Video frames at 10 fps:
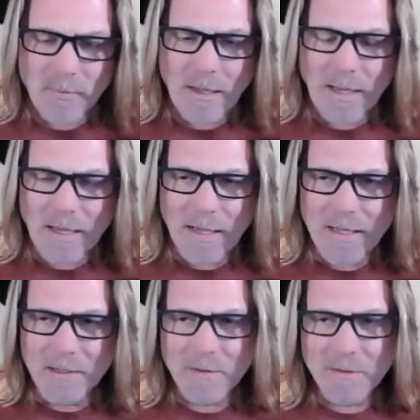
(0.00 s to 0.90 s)

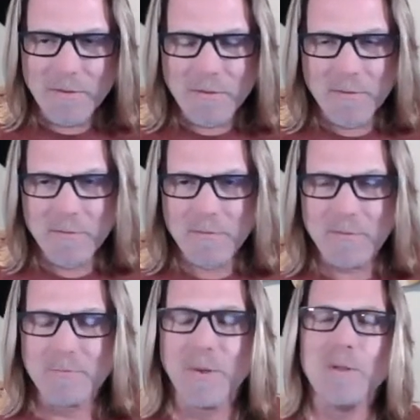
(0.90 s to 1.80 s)
and
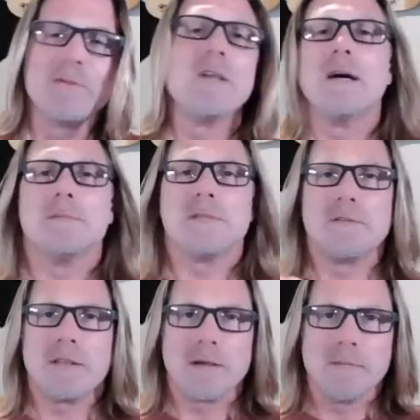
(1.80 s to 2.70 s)
both times,
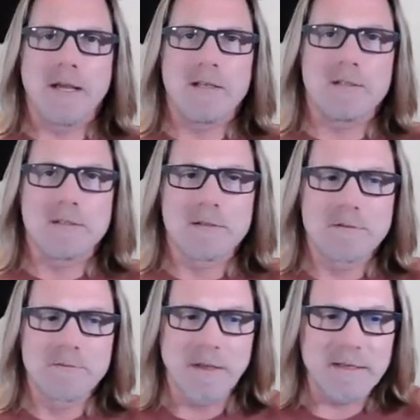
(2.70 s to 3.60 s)
everything about it's
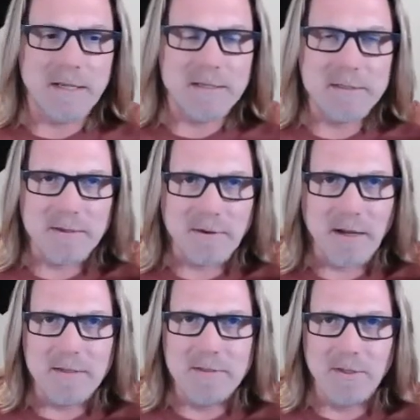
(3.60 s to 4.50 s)
fantastic. All
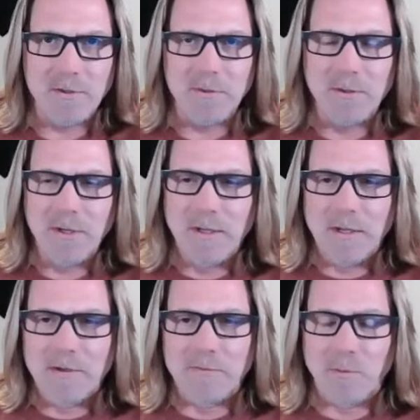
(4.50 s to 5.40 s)
right. So,
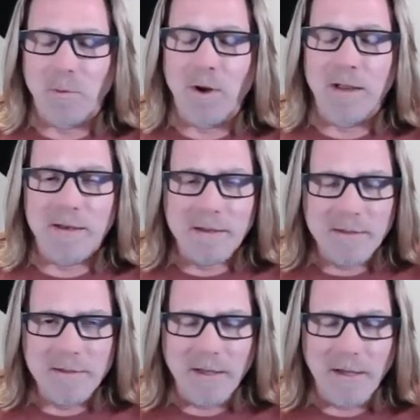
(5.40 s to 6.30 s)
for one,
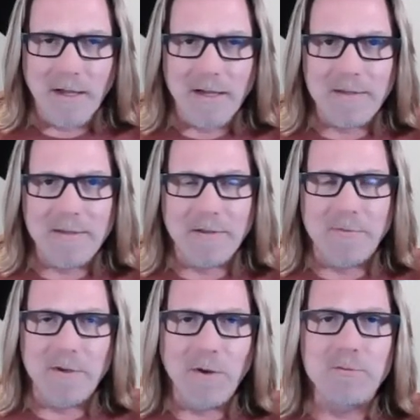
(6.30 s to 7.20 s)

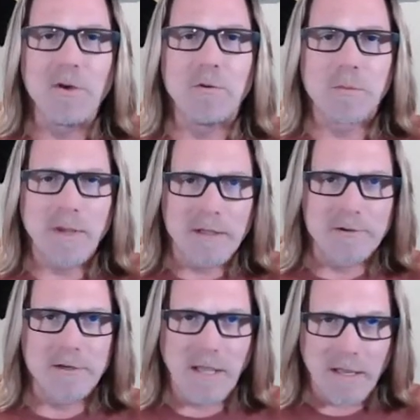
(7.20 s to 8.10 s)
if you don't know where
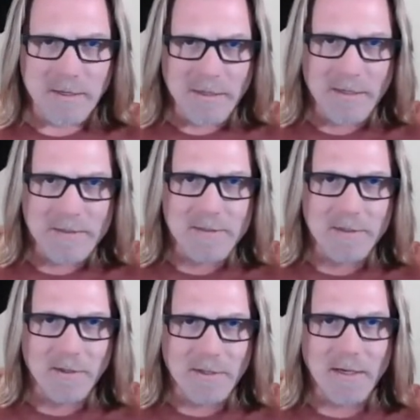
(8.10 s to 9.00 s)
Powder Canyon is,
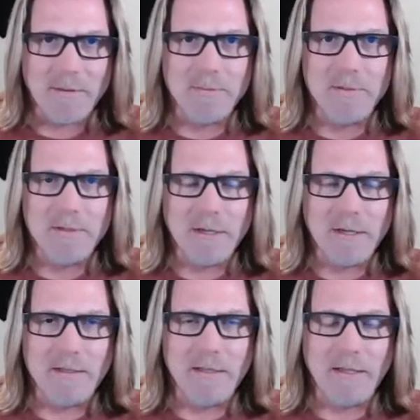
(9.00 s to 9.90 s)
look it up.
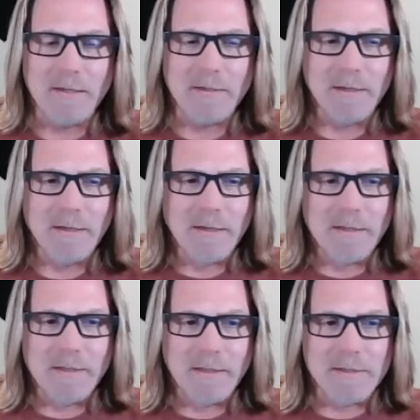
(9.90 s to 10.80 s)
And
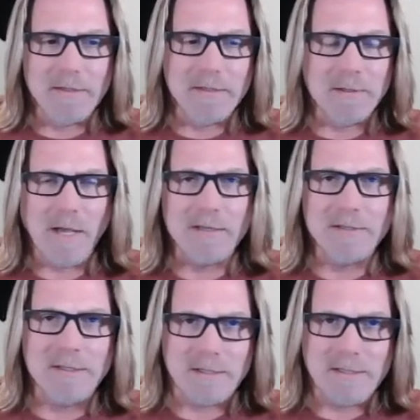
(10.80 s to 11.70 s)
this is about
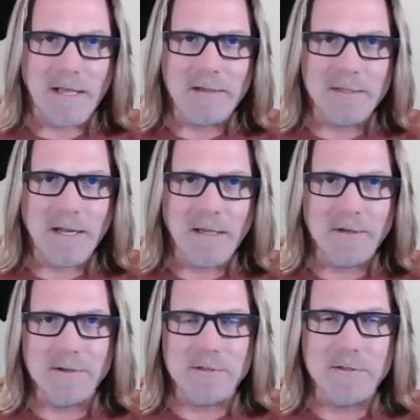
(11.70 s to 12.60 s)
6,000
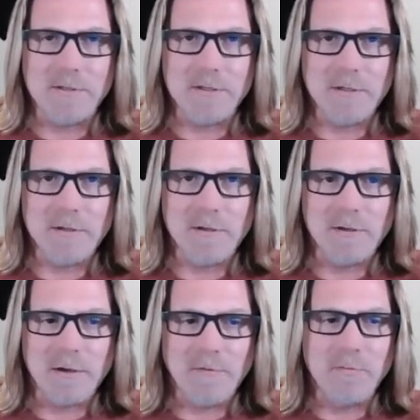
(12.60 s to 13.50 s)
acres
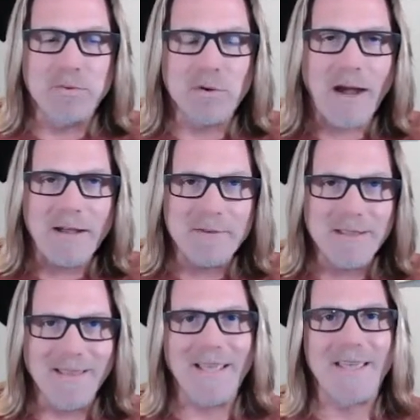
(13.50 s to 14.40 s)
of private
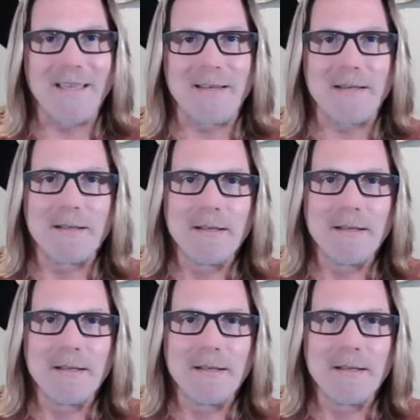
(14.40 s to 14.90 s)
land